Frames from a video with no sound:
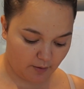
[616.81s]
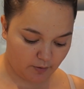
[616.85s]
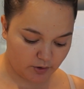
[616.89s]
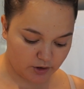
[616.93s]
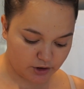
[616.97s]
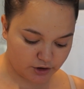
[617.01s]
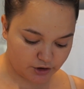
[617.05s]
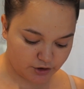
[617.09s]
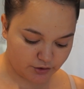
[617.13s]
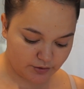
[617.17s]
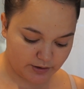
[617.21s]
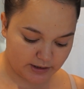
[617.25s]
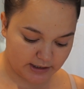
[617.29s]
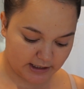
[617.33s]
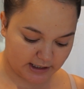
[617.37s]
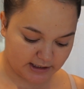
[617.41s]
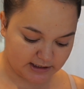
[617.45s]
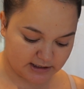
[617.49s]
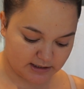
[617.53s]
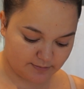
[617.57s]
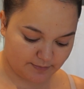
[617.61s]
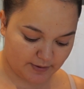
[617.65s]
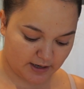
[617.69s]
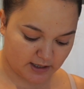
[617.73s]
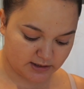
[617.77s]
I want to do an
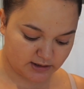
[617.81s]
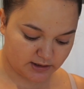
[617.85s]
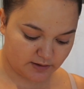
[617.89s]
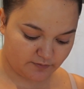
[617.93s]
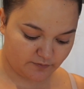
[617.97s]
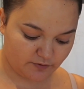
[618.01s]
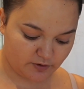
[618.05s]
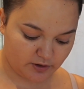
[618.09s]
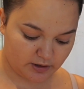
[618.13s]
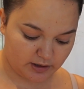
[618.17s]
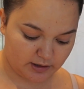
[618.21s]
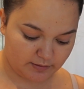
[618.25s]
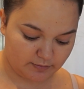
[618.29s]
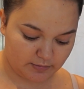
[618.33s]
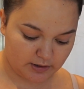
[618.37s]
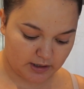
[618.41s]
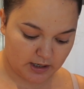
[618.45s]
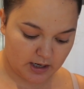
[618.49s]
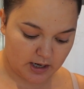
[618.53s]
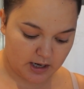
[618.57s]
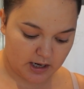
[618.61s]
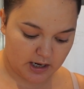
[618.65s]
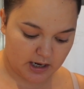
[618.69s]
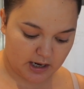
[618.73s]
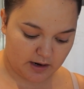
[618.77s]
Easter basket for him
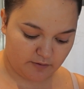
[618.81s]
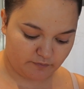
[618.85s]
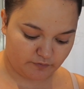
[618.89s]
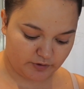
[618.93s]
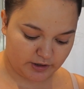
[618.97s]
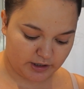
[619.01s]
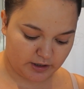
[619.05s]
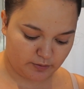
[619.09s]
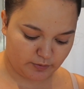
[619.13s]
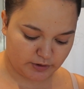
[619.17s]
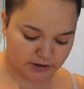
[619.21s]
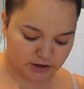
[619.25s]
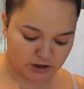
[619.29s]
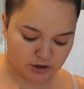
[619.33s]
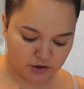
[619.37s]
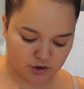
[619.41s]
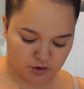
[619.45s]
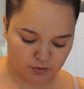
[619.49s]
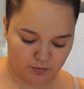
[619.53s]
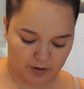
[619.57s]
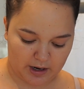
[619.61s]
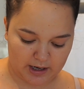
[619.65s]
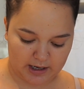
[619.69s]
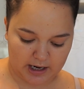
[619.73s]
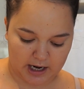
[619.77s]
every year. We didn't
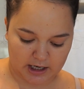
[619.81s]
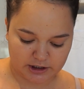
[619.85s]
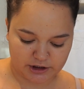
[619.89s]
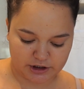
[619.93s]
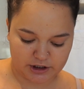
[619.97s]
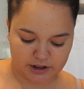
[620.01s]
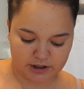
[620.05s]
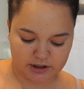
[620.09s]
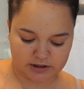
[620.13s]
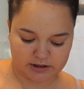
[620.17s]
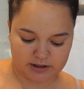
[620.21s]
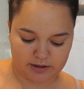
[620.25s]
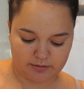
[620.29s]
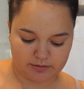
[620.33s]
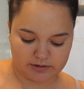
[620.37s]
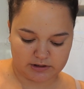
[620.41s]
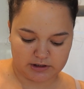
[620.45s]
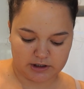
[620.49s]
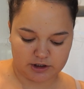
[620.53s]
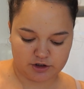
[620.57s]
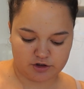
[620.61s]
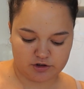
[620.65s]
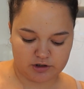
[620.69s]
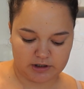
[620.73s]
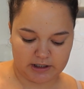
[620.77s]
do one last year because he was
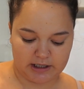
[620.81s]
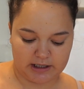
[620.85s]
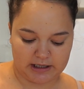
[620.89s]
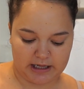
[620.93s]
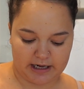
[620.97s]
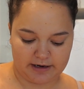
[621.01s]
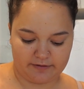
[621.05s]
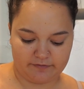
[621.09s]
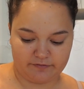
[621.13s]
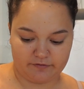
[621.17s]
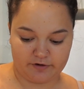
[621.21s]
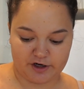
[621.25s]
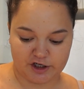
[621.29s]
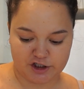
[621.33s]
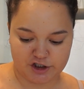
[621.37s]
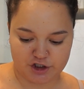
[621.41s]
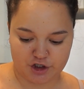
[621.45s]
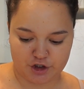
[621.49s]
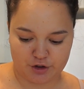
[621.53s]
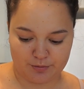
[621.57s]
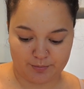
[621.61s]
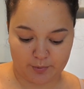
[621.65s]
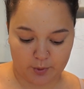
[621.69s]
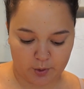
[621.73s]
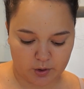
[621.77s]
literally like fresh
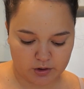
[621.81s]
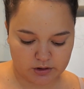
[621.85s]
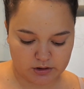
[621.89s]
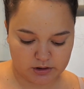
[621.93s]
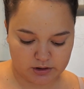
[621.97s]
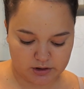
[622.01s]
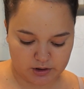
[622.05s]
newborn.